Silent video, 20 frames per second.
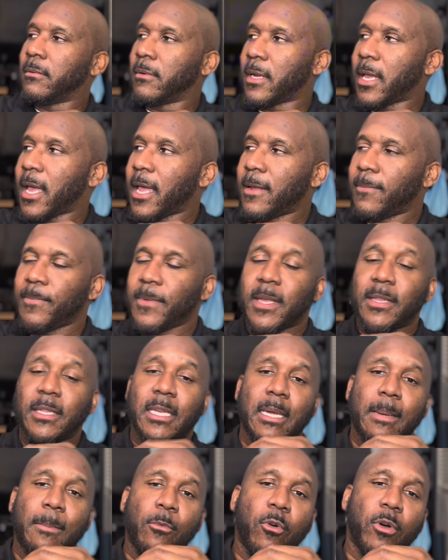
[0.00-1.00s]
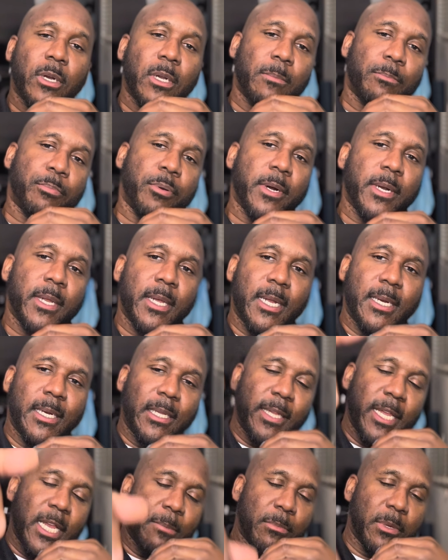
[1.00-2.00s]
Okay. And then I'm going to put it in the
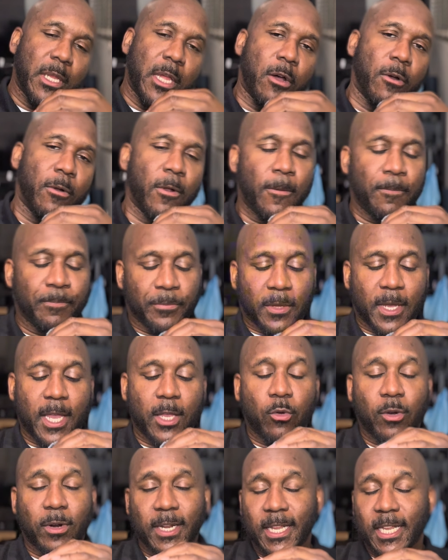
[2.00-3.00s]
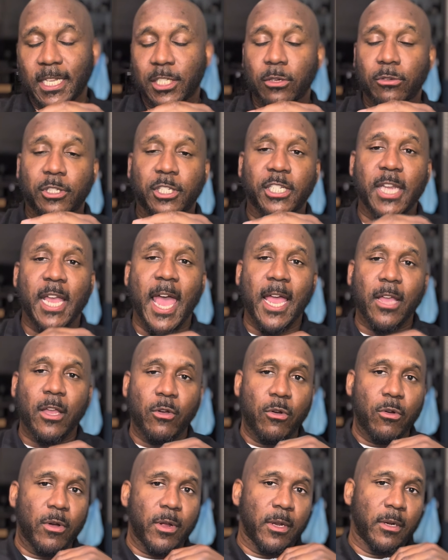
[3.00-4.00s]
link below. Okay. You're going to get your chat
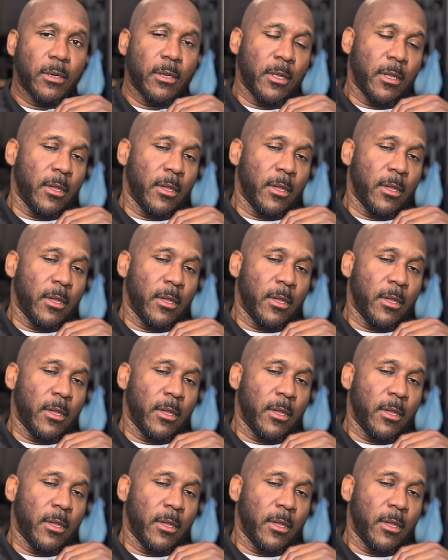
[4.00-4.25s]
going.